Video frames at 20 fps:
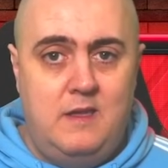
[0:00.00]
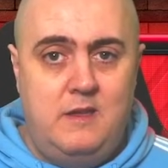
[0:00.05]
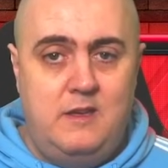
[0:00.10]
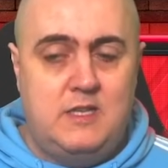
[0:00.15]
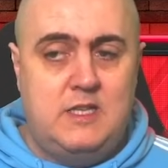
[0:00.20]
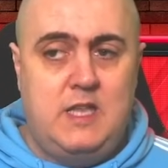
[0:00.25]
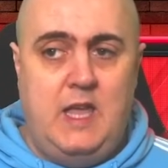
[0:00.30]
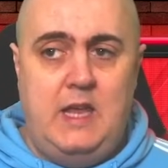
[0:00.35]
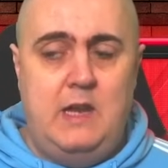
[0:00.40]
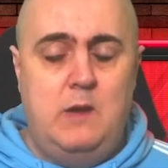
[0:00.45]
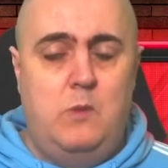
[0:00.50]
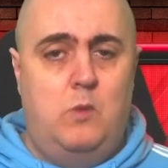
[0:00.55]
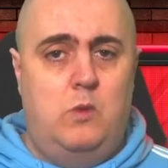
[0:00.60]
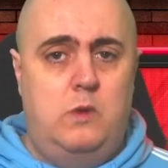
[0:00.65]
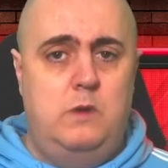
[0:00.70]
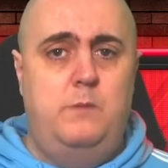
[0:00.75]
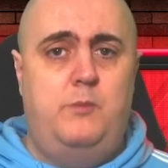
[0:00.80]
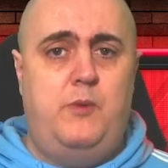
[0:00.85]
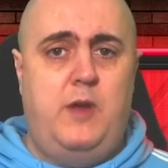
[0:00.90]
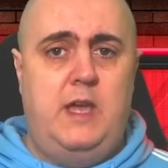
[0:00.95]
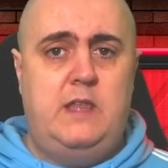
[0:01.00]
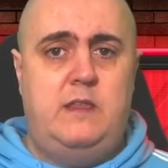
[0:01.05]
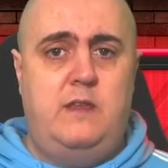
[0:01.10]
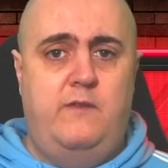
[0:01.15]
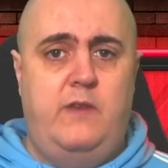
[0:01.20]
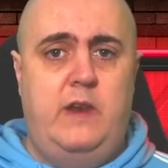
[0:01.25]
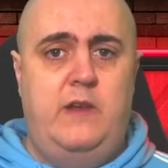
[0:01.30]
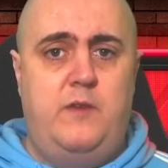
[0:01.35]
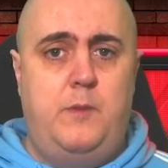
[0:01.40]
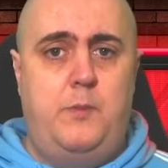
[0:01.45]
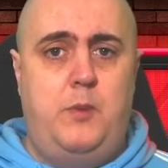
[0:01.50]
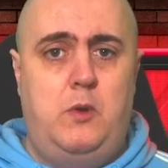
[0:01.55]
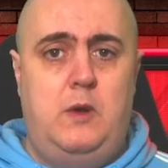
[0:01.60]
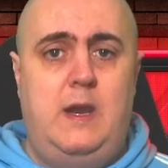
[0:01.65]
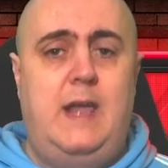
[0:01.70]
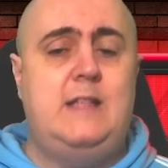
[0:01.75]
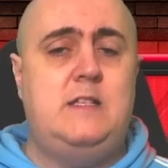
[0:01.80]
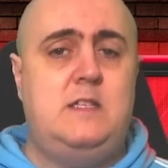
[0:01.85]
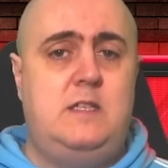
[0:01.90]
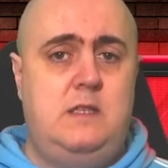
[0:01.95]
You're saying in one breath, if Liverpool...
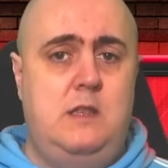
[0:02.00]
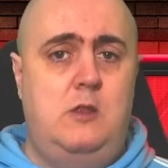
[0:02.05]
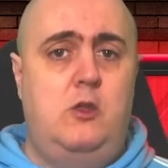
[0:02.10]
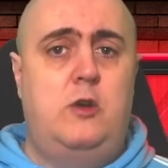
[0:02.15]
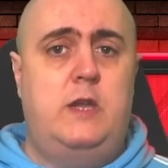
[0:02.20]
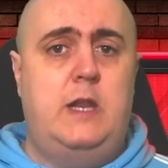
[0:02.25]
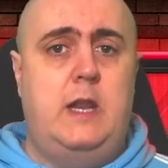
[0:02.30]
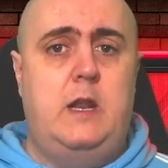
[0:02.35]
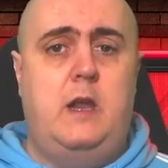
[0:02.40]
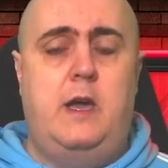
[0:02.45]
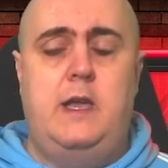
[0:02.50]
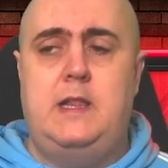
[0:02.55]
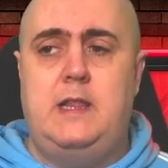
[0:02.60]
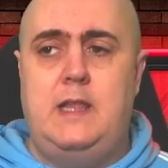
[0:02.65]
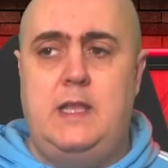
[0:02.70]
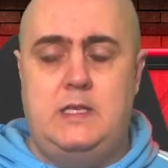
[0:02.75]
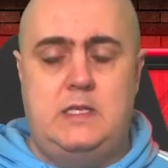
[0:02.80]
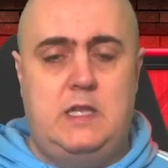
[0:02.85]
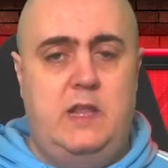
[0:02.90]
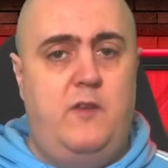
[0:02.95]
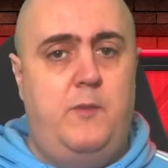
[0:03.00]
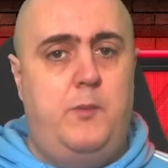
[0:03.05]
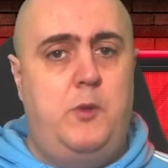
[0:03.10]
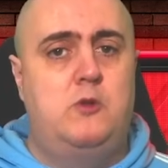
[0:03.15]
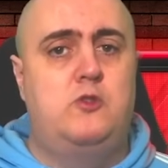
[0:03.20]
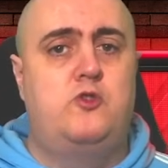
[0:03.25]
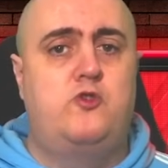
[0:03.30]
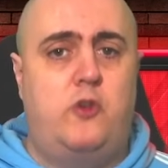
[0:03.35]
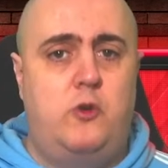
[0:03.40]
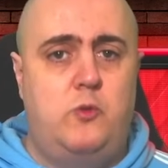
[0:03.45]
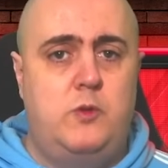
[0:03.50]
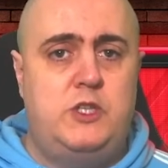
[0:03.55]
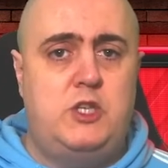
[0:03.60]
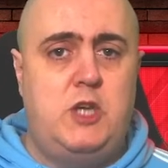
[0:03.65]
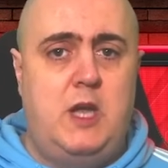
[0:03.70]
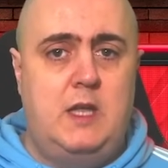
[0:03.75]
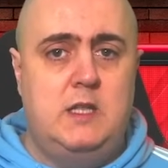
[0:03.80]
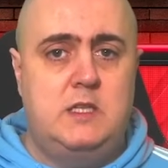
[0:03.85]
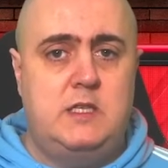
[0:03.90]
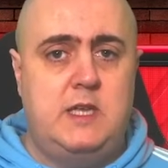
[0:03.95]
Let's look at it like this. Liverpool drew with
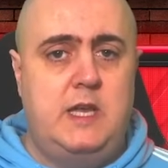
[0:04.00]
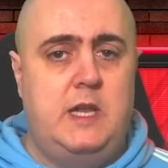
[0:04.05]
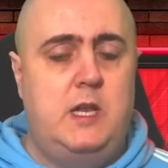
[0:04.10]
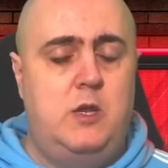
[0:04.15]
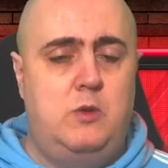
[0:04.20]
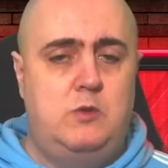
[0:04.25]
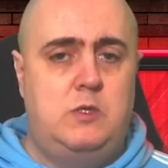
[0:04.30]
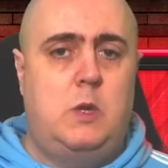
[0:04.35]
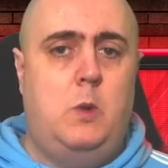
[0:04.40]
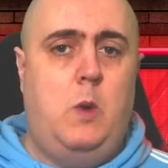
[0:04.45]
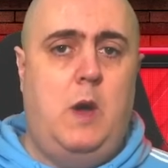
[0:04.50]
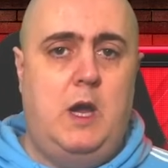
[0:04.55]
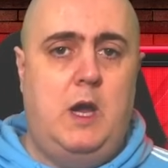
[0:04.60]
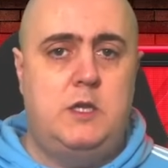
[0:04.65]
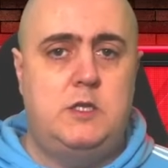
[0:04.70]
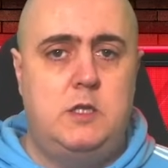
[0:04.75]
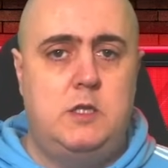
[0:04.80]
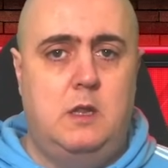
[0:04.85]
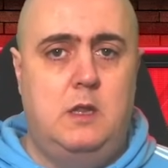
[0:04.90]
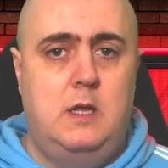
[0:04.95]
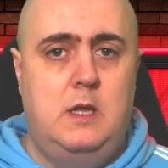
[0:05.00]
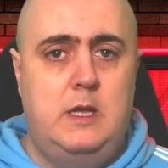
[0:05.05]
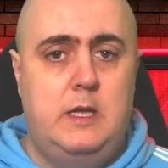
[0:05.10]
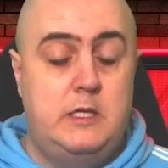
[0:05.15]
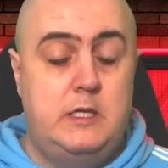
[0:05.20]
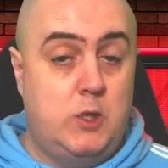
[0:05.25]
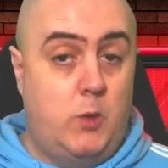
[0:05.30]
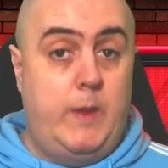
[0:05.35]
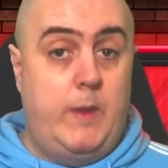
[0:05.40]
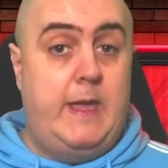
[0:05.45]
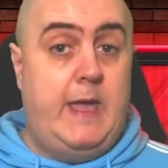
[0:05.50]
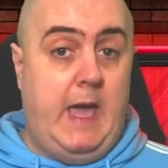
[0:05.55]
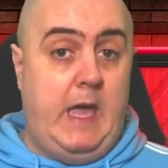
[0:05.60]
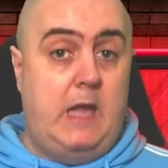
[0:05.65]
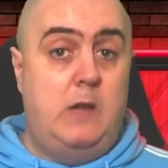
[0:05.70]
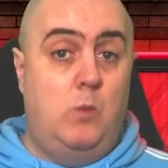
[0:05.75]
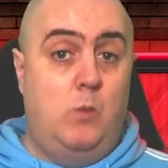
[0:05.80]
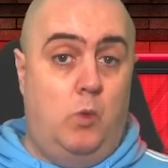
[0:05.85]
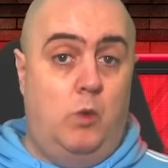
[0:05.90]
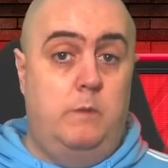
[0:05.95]
Chelsea and lose to Arsenal. So we
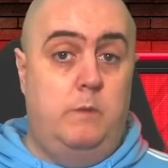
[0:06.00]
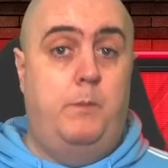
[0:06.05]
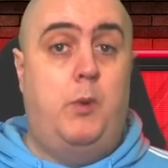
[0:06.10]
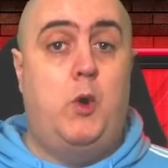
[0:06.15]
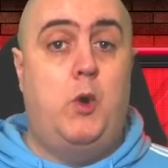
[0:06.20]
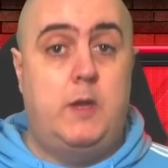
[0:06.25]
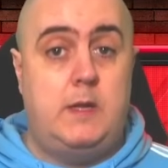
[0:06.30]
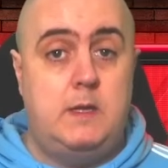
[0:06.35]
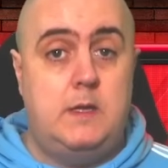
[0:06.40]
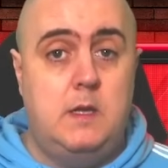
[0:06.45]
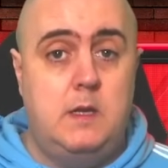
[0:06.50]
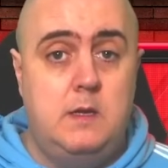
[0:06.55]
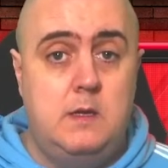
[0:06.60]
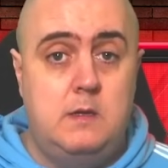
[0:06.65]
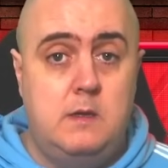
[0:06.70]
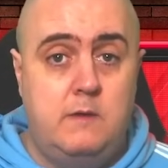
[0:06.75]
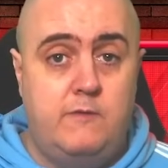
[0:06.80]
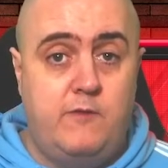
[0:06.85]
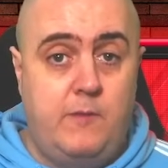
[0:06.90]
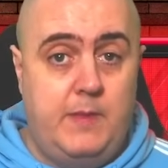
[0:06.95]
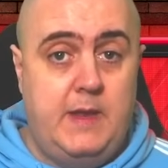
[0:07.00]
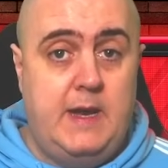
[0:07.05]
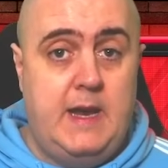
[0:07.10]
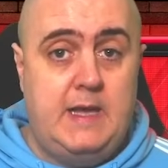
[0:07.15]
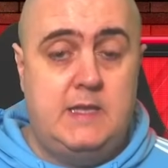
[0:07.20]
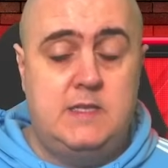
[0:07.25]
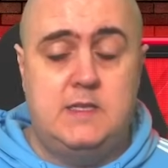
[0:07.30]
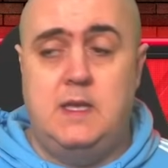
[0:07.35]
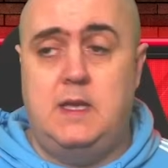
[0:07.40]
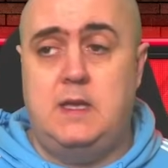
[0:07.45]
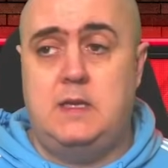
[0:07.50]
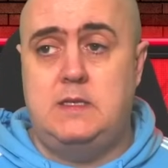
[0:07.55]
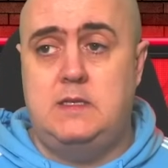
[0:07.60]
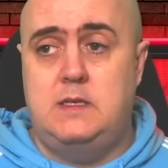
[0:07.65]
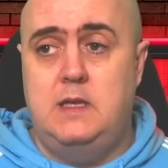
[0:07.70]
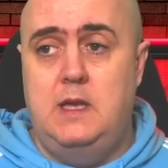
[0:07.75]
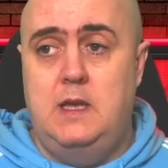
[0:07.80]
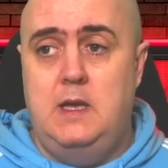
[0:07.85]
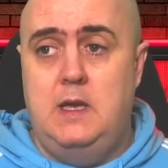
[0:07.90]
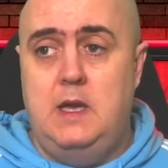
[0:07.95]
gain one point from the next
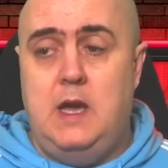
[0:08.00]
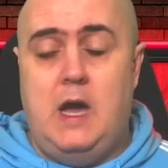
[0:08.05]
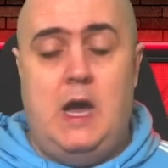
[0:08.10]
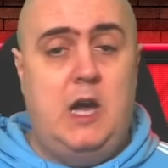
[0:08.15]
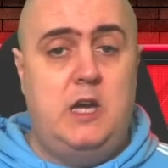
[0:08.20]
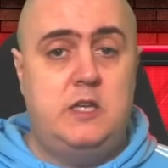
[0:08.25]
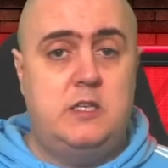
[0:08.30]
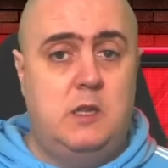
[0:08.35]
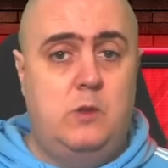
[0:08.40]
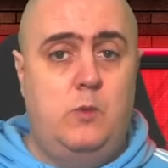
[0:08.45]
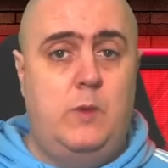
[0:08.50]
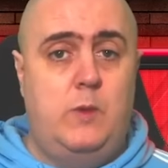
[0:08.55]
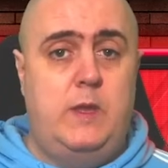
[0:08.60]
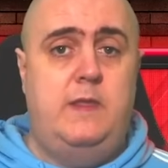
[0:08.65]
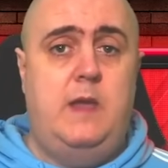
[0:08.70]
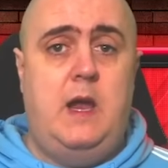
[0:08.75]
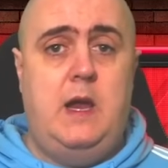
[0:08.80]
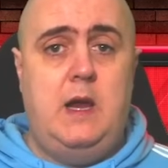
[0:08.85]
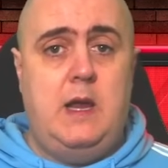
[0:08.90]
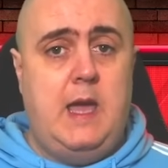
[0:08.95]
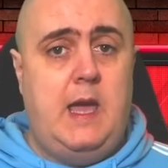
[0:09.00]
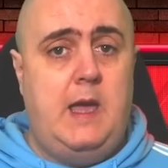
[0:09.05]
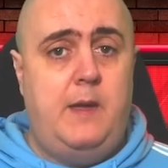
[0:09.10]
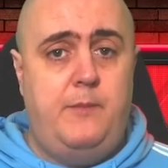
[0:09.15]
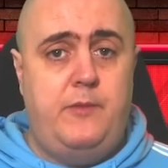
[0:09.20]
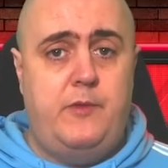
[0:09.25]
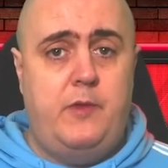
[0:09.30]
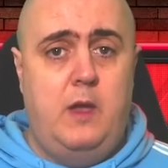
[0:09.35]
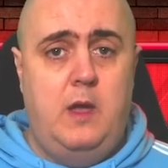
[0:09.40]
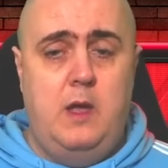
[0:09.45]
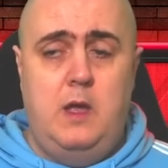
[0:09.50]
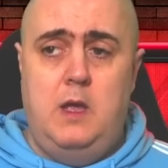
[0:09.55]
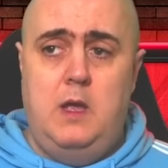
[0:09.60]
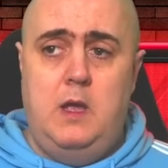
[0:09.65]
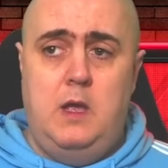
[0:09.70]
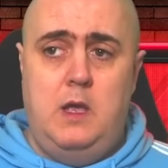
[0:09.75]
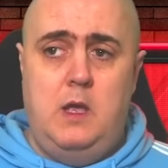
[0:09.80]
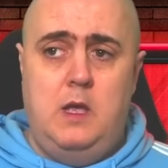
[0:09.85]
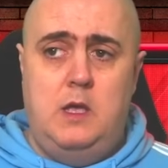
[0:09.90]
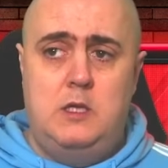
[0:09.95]
six. Arsenal win their games.
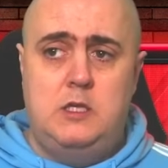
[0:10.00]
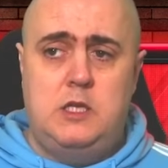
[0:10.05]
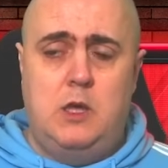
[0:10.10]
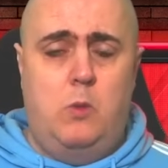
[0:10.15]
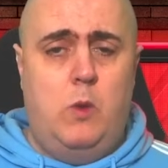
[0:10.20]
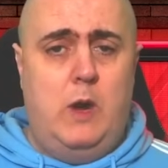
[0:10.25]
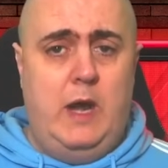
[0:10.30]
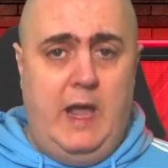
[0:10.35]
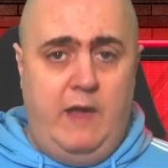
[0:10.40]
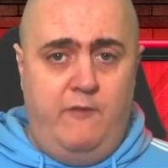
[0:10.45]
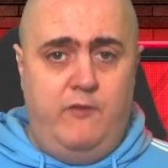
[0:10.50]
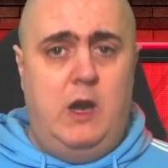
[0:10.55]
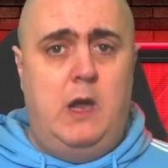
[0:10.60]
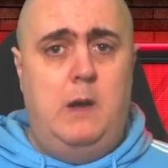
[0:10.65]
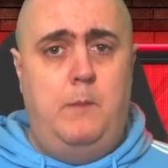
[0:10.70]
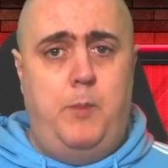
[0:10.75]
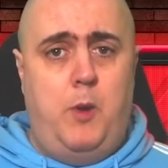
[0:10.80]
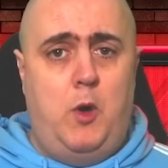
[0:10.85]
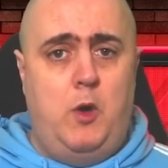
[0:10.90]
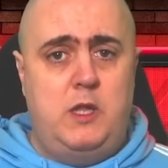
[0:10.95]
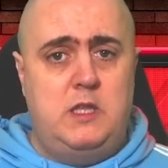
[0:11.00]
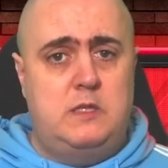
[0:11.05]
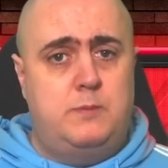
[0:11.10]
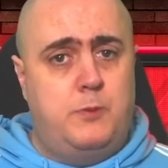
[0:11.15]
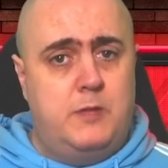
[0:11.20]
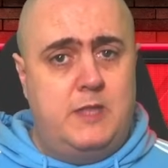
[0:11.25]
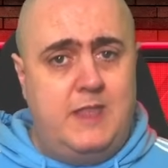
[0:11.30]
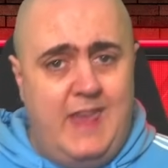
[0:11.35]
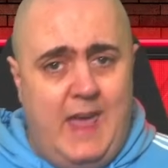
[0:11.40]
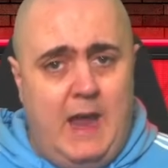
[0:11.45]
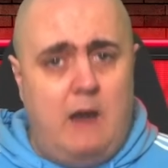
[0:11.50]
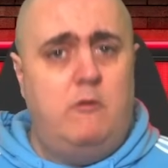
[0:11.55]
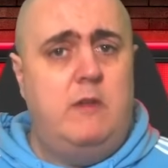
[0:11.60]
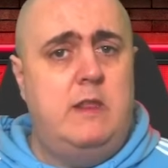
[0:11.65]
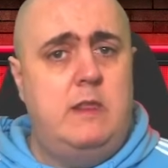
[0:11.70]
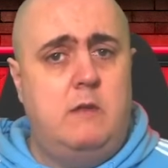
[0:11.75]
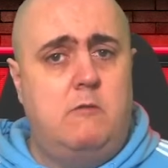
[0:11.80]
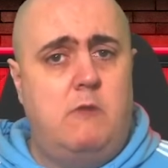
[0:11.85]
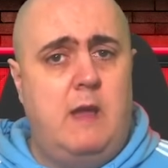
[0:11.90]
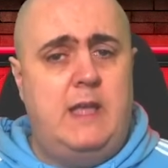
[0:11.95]
So we're level on points, but they're
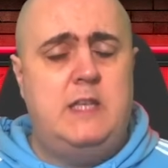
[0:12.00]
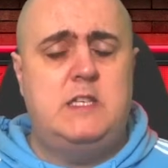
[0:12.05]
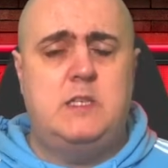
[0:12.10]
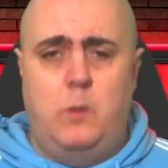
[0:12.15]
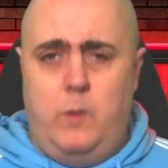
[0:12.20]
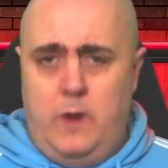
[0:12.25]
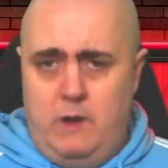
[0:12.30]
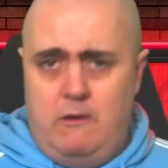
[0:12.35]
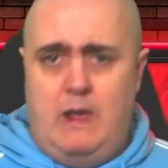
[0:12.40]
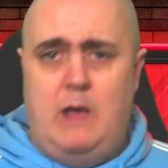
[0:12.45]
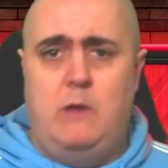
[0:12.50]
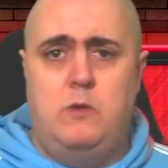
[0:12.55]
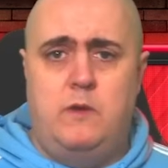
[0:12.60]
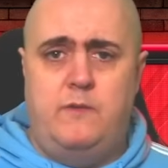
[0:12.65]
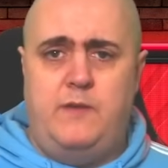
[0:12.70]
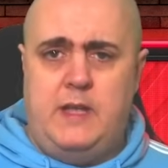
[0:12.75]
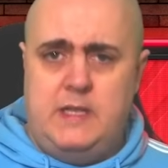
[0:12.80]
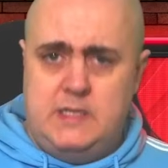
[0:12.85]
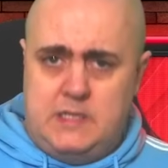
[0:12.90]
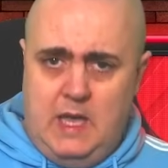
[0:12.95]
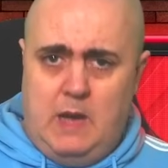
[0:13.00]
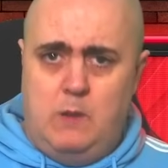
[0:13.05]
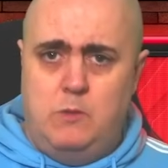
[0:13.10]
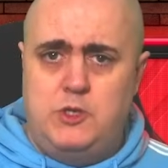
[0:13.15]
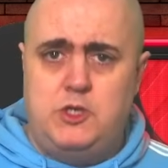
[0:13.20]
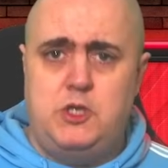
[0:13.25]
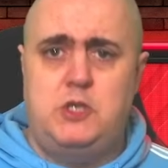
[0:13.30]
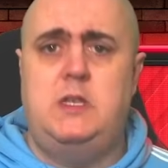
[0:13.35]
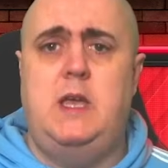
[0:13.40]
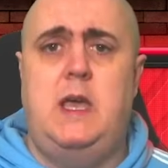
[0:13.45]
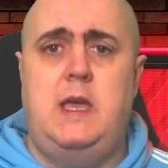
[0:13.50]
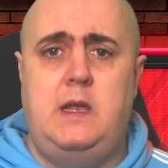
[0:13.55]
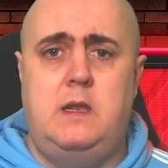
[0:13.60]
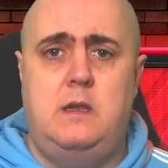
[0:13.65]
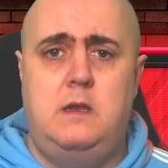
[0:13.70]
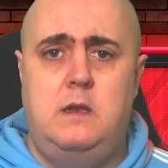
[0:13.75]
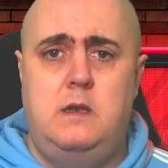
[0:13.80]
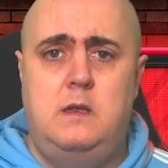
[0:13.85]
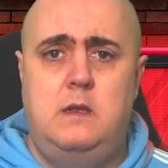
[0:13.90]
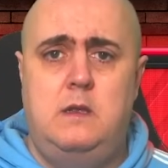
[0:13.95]
in the race and we're out of it. Is that what you're
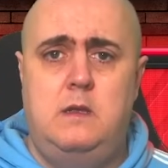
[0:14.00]
saying?